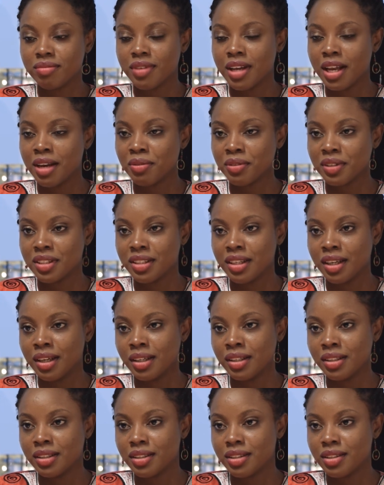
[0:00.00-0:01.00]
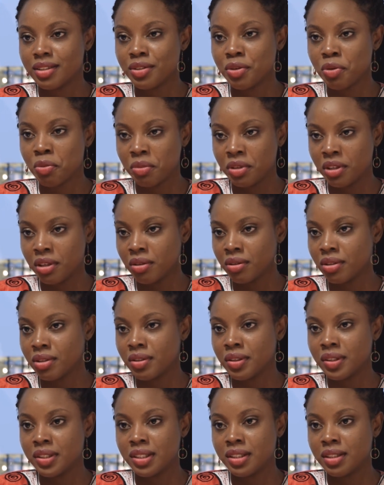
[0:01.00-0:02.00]
alongside so many
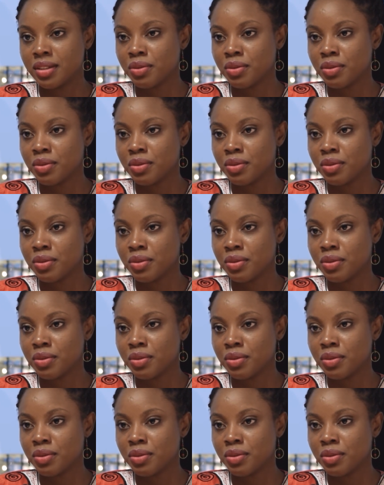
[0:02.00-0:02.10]
authors